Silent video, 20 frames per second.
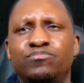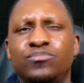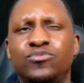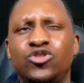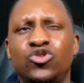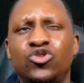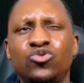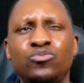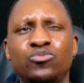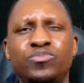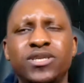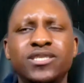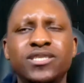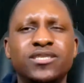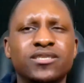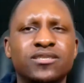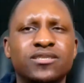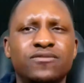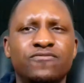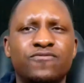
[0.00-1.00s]
2
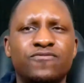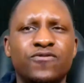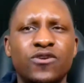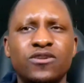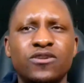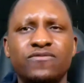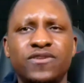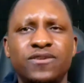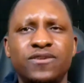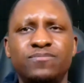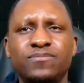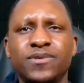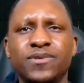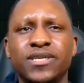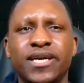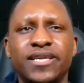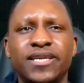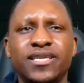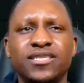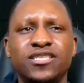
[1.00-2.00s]
pieces in front of him,
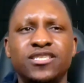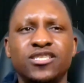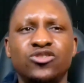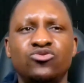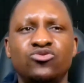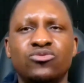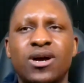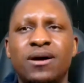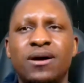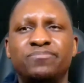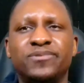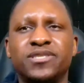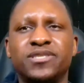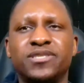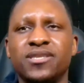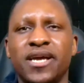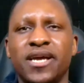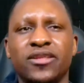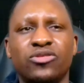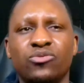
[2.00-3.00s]
and then she dropped
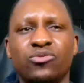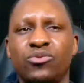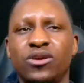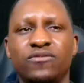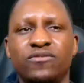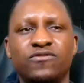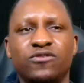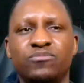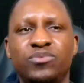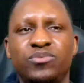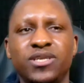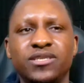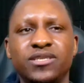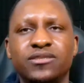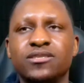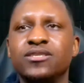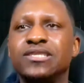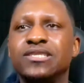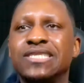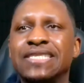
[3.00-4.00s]
like 3 of her
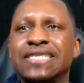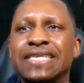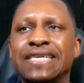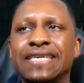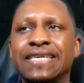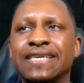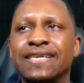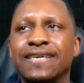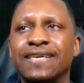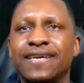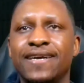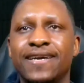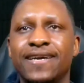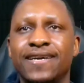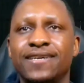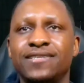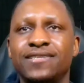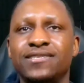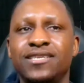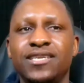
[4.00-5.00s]
pieces,
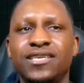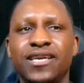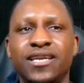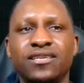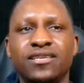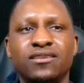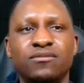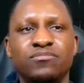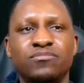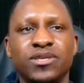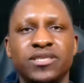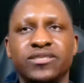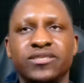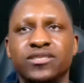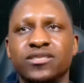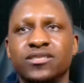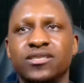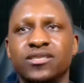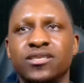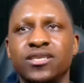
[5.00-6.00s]
and he ended up being
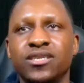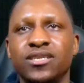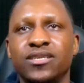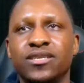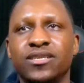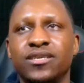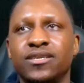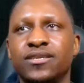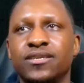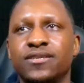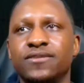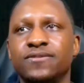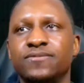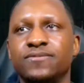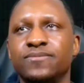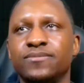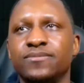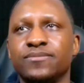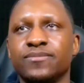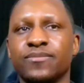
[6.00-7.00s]
the lead.
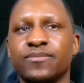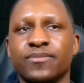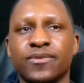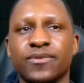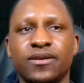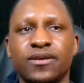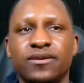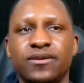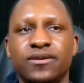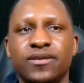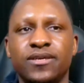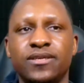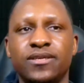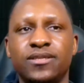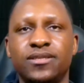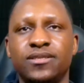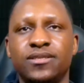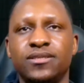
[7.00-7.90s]
All right.